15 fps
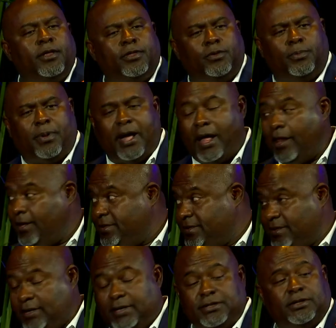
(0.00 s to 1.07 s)
Through
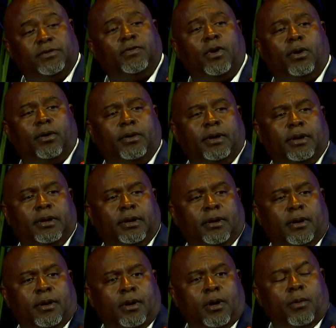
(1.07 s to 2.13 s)
policy, as you've heard,
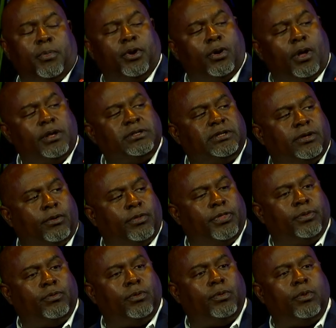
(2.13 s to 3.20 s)
but also
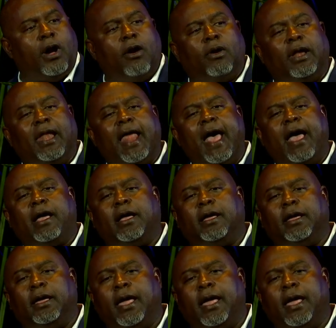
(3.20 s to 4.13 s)
through our lack